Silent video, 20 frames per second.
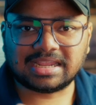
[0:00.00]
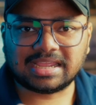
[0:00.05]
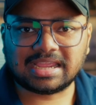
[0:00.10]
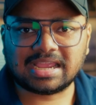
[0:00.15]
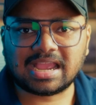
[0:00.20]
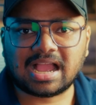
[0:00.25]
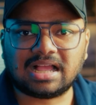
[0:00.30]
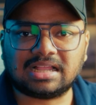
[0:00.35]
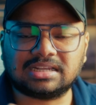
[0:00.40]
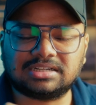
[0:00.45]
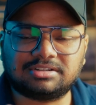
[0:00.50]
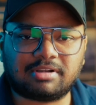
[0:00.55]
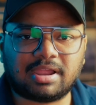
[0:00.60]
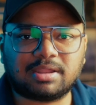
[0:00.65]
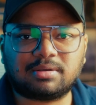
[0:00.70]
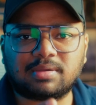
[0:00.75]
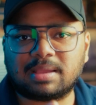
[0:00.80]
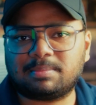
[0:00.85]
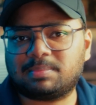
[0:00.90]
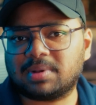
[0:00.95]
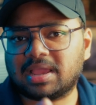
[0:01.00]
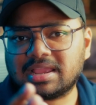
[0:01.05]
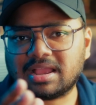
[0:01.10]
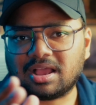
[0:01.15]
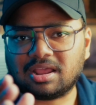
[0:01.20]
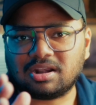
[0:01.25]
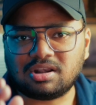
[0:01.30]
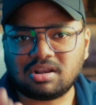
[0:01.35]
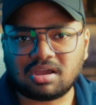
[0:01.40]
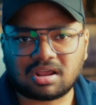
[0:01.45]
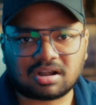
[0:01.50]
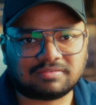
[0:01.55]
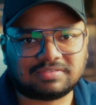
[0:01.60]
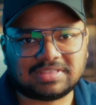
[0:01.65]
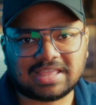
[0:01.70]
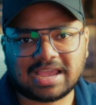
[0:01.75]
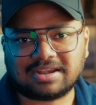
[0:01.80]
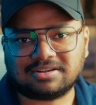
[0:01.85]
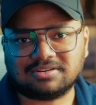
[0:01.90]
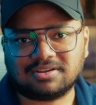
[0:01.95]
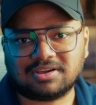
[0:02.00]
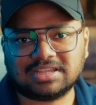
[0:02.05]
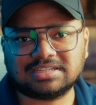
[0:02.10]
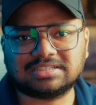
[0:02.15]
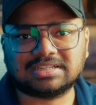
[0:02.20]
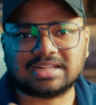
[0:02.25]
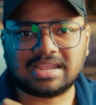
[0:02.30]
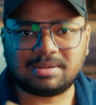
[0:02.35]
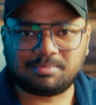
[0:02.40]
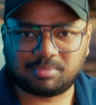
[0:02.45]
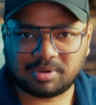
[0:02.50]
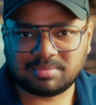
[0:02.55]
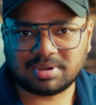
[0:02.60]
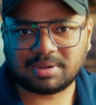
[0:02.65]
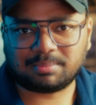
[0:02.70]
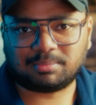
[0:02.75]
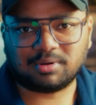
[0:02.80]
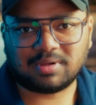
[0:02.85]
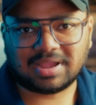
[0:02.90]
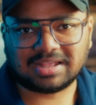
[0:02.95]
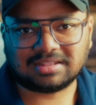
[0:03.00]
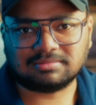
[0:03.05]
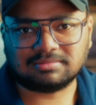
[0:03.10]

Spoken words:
today I'll try to apply a lot of that knowledge in Premiere Pro